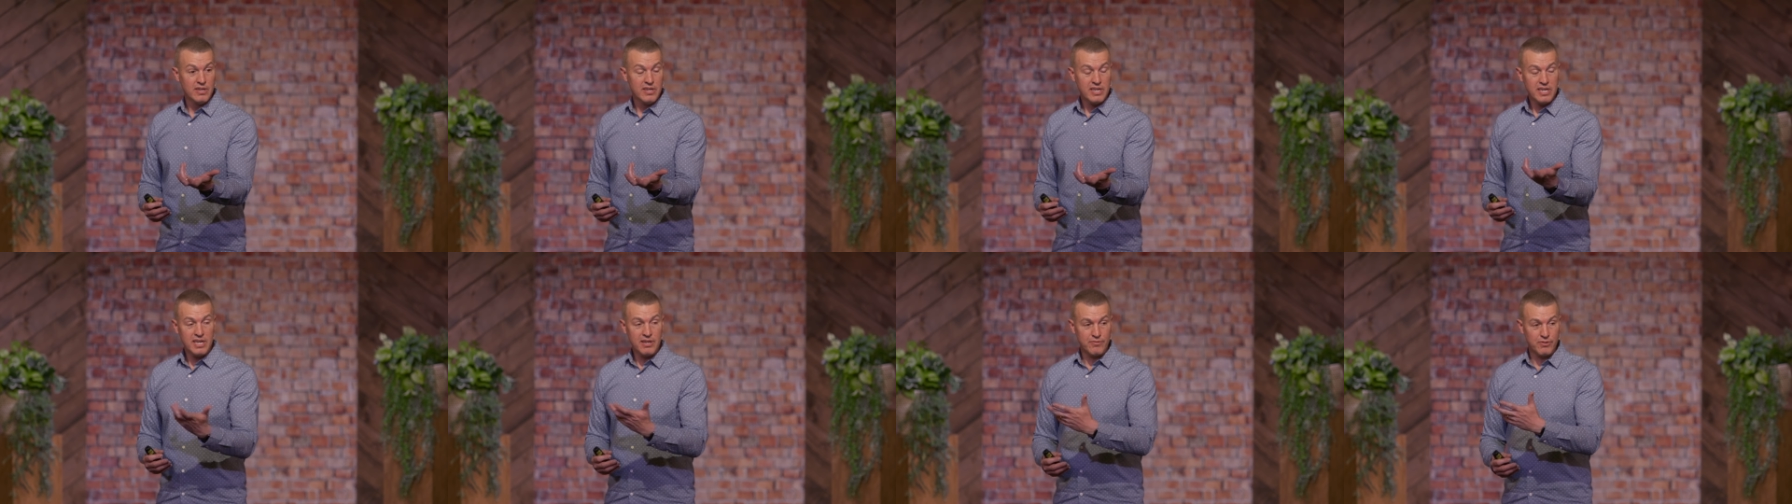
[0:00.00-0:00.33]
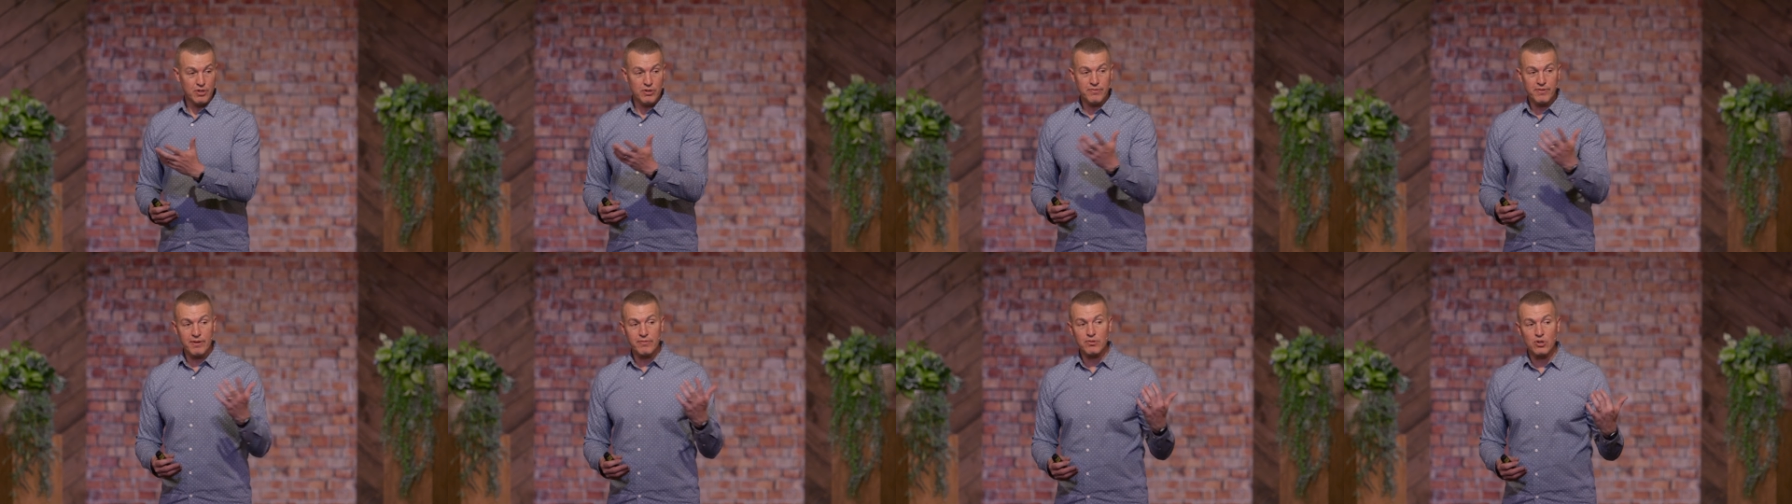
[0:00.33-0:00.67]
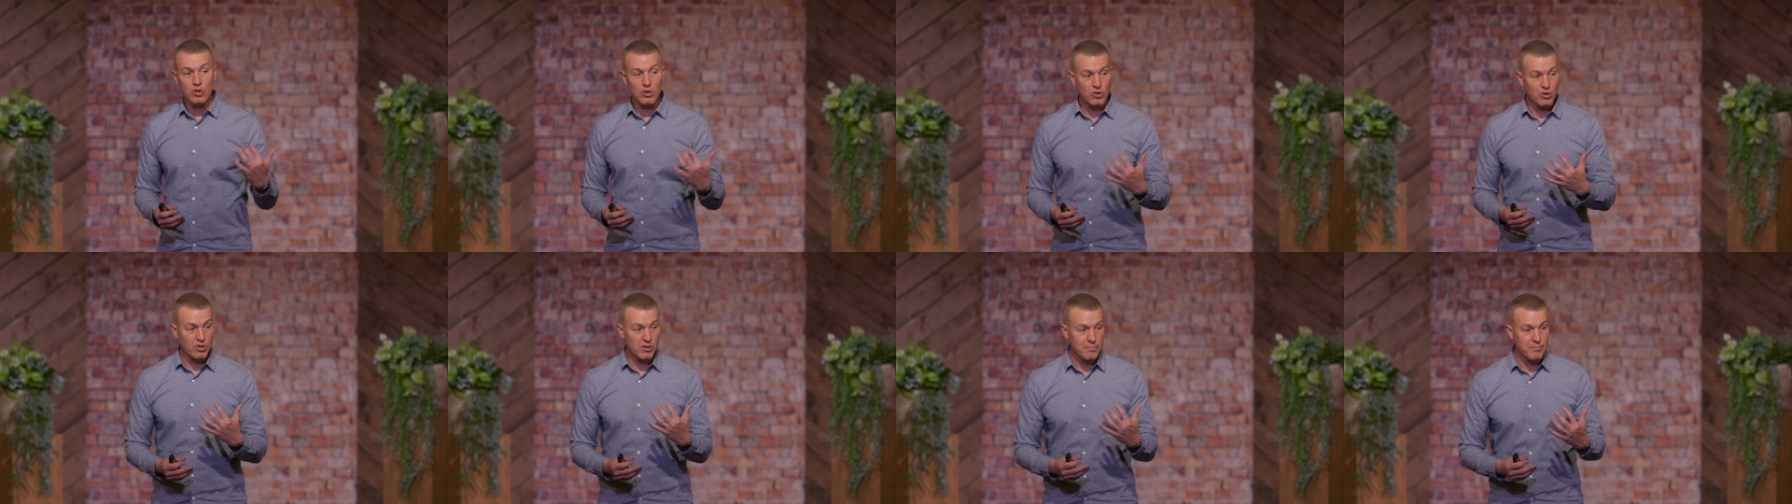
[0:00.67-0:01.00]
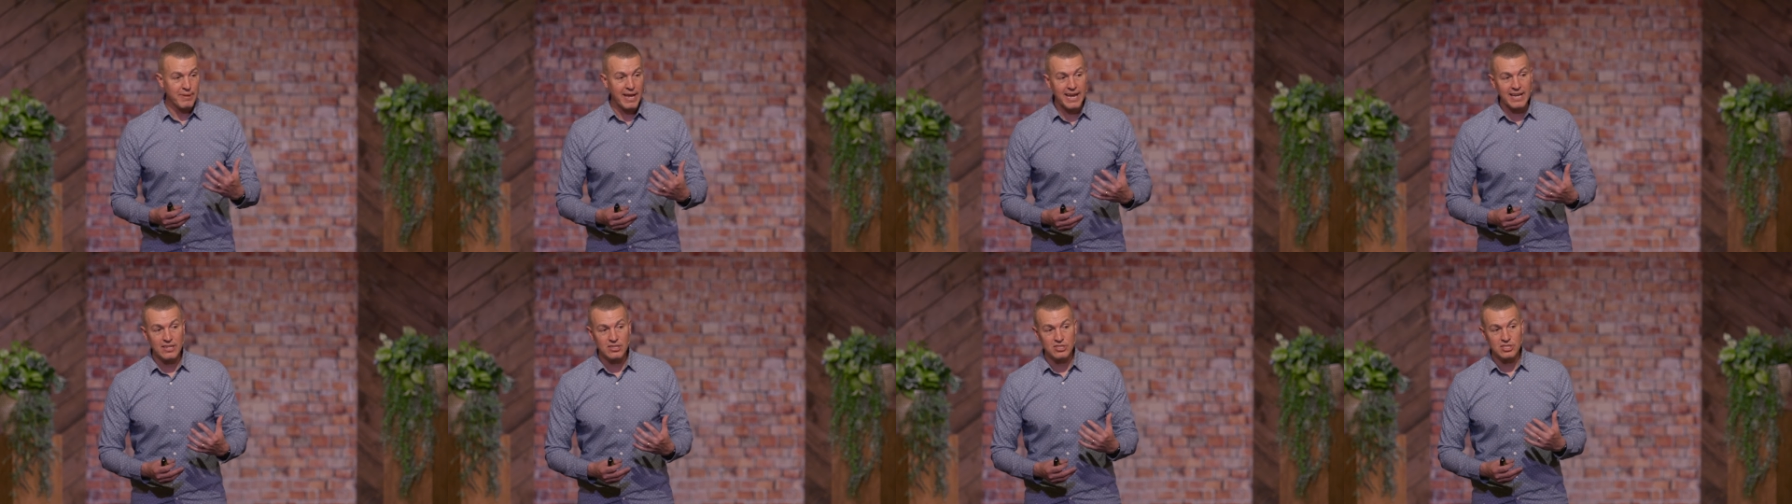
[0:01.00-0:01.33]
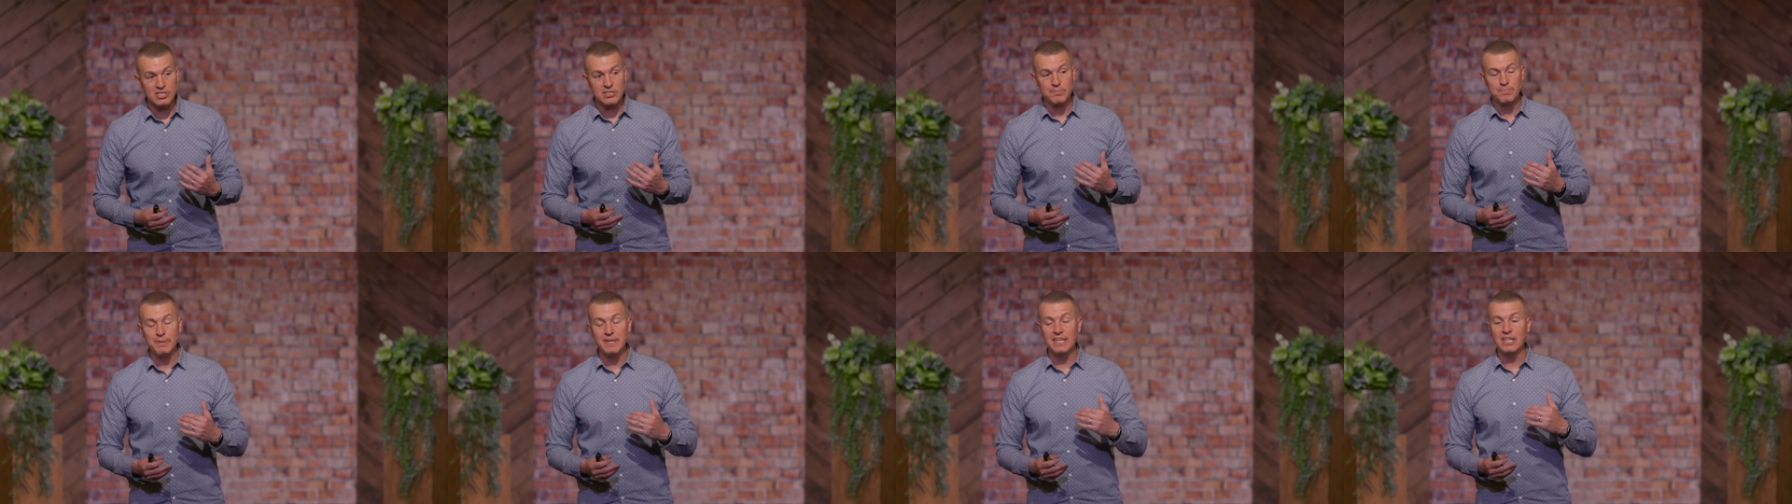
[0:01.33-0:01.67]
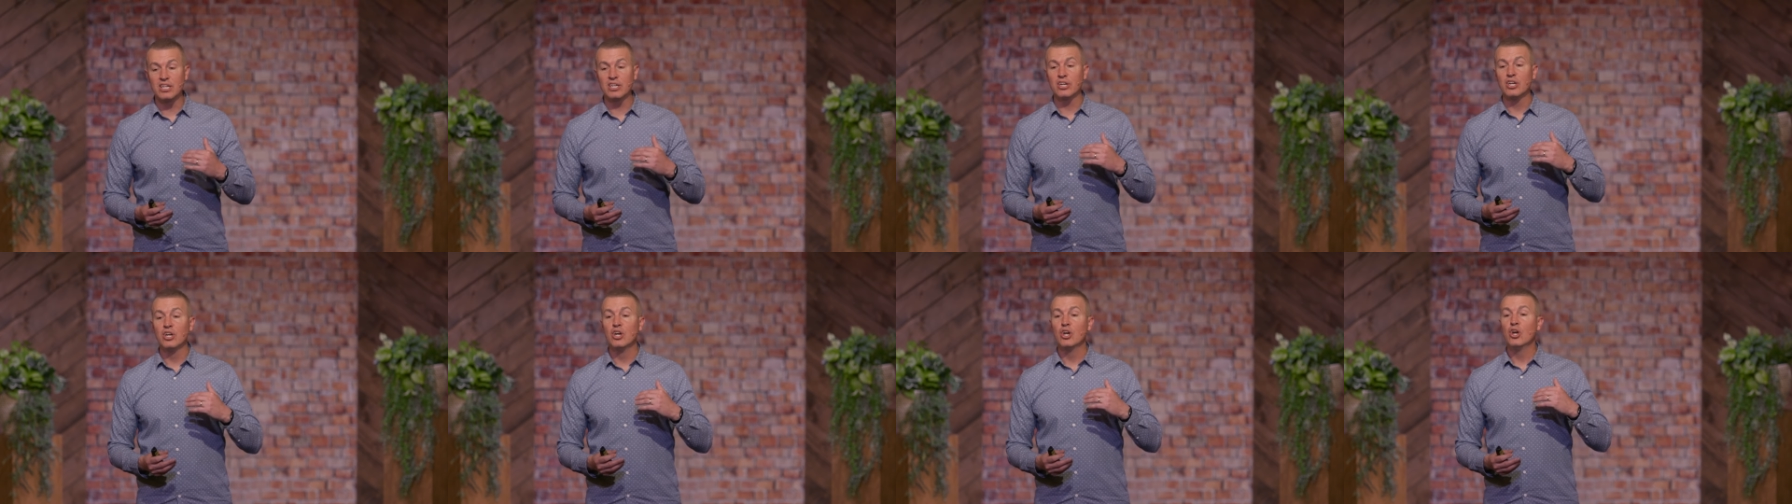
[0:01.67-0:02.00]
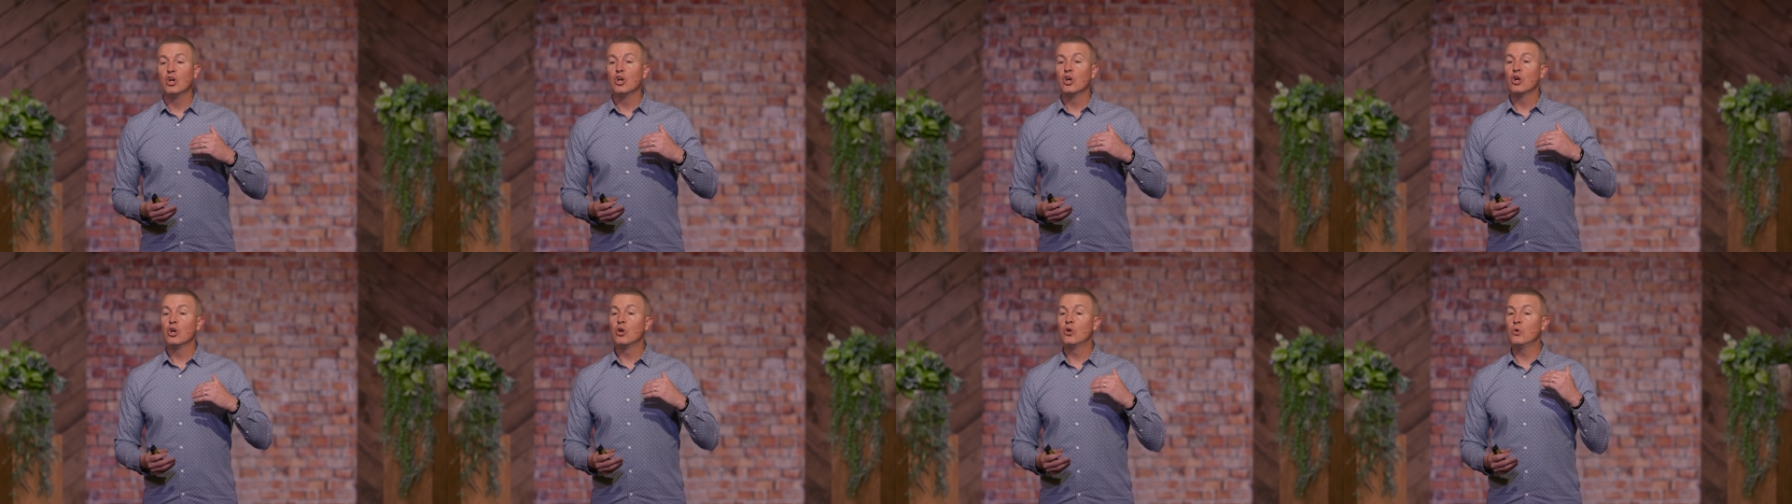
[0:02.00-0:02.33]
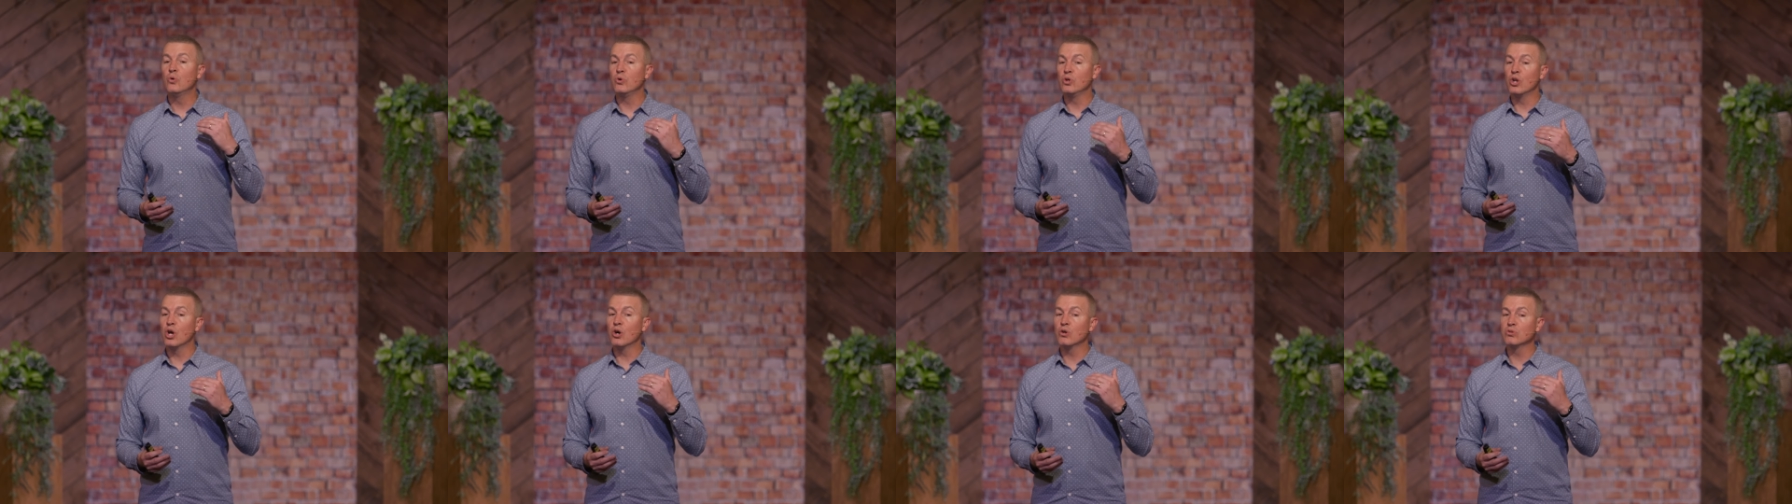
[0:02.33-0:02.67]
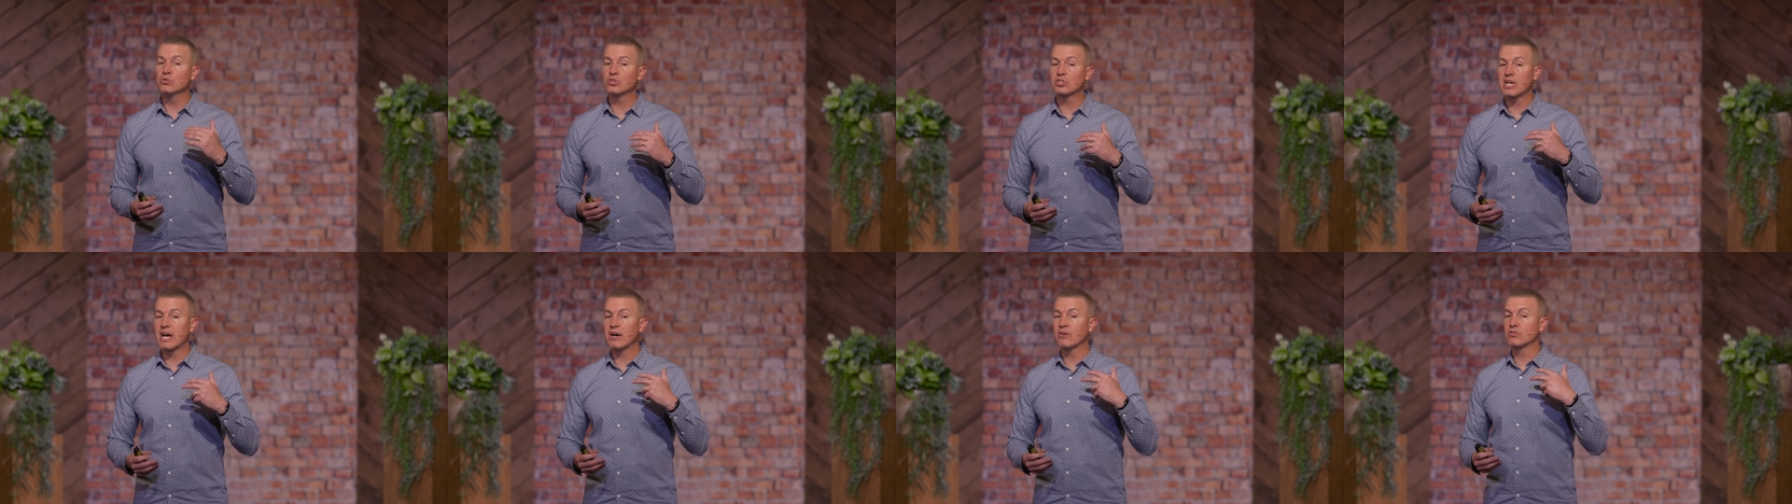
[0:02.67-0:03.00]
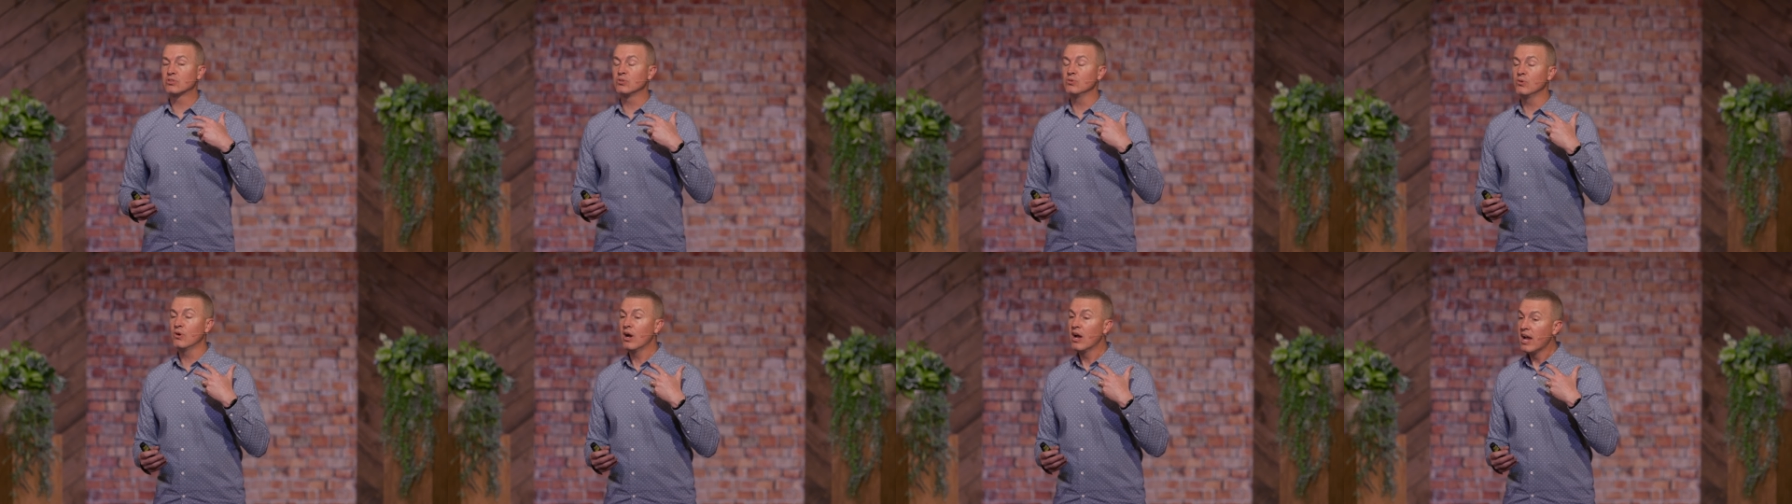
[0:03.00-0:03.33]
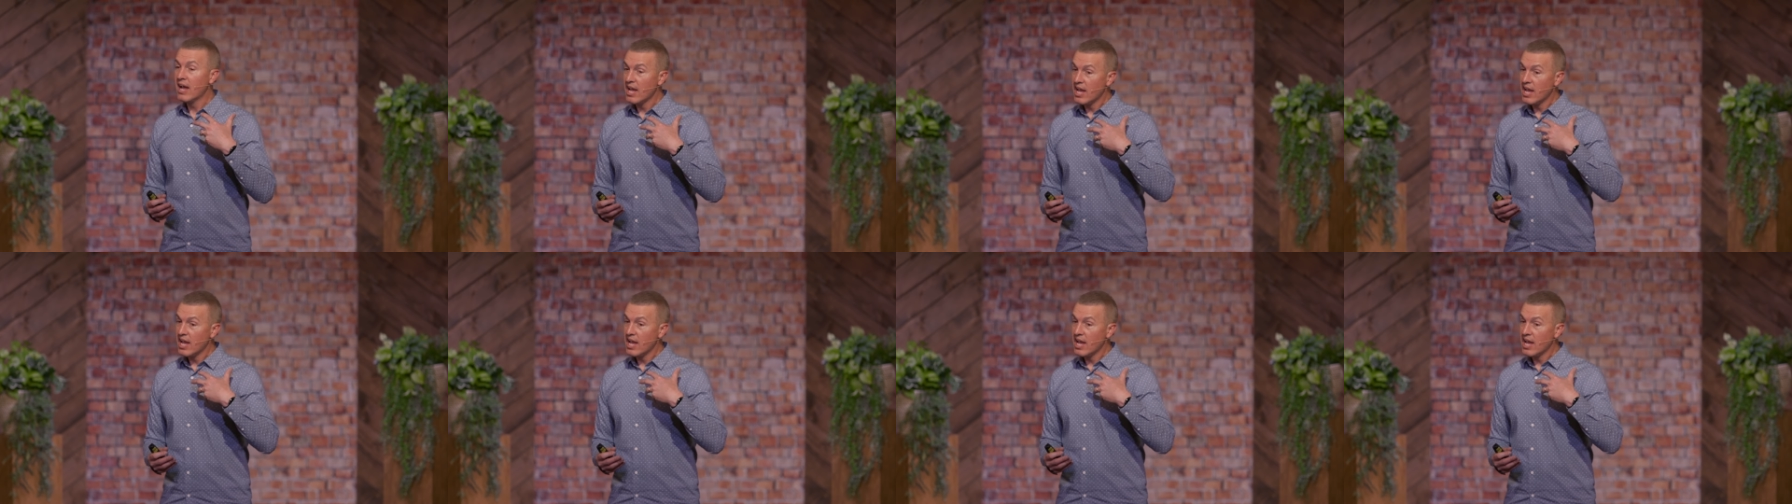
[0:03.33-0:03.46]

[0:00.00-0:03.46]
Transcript: If you've ever heard a man speak who knows how to